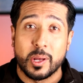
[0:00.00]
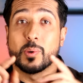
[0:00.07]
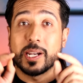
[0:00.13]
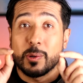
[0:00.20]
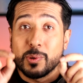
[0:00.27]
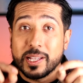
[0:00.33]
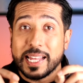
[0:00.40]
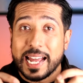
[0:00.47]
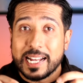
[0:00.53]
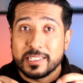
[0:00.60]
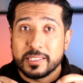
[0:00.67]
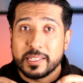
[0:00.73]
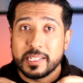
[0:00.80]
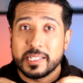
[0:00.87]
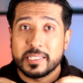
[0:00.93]
What I will add
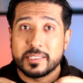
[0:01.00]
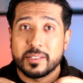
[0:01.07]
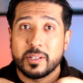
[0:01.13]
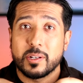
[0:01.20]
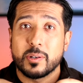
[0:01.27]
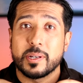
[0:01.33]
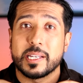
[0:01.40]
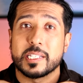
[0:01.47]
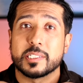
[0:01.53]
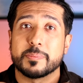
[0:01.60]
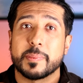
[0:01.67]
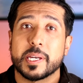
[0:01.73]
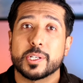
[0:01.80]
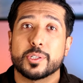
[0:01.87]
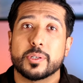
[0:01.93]
to this though is
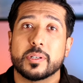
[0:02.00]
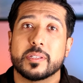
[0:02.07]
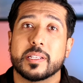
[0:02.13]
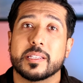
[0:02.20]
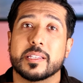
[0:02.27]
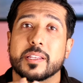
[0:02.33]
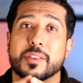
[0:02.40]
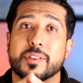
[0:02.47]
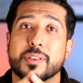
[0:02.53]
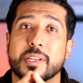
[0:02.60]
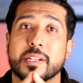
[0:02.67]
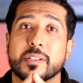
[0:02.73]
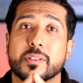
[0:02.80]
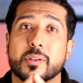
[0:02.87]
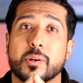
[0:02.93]
make sure that the
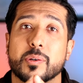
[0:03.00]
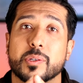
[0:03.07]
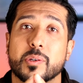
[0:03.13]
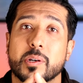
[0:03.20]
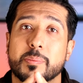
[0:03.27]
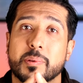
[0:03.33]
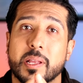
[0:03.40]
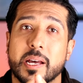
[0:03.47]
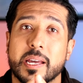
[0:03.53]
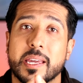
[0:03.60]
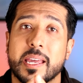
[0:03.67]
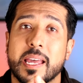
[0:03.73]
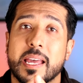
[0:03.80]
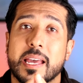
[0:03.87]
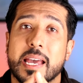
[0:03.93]
thin coat you apply